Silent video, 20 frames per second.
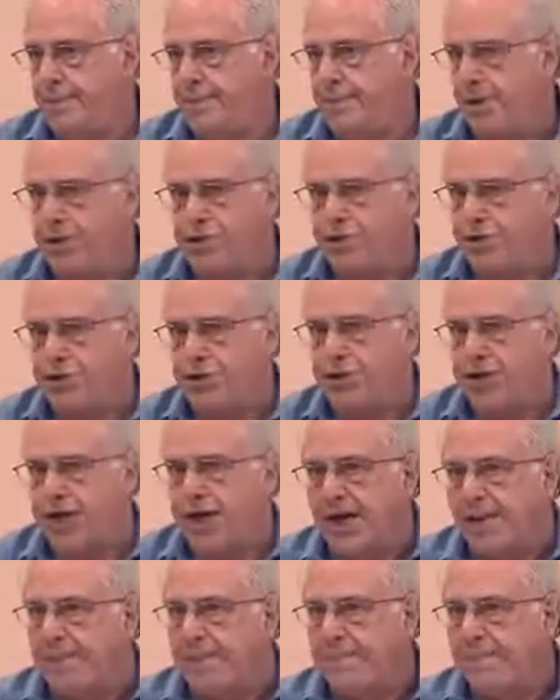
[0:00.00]
Because you couldn't
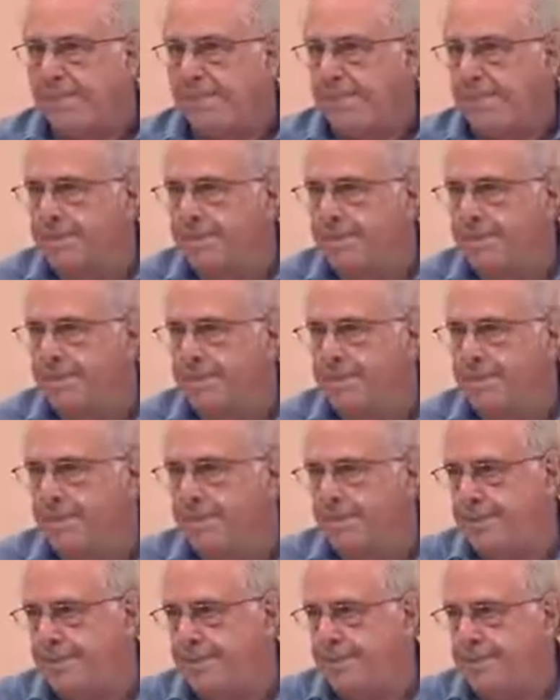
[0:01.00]
get them.
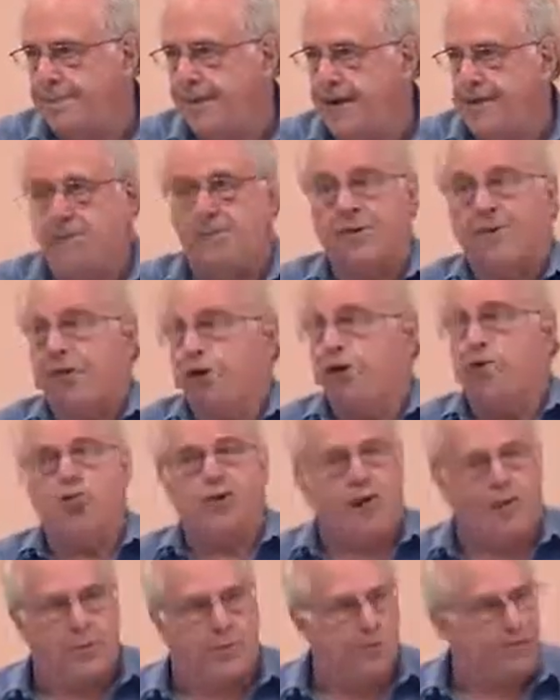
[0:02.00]
Everyone knew
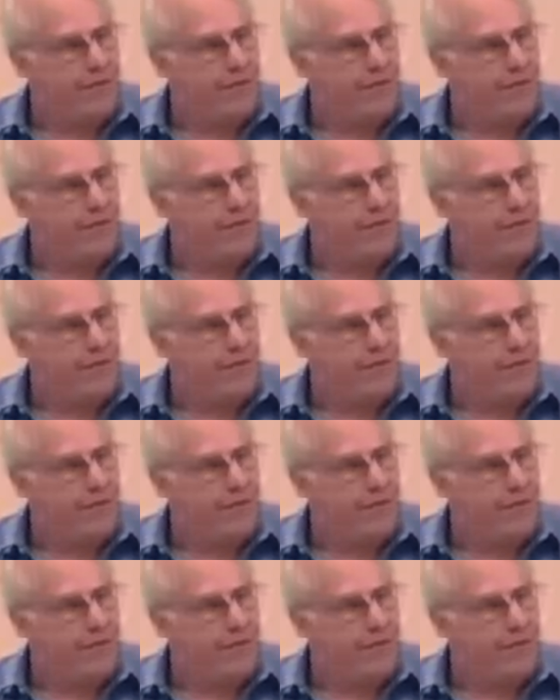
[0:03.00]
they were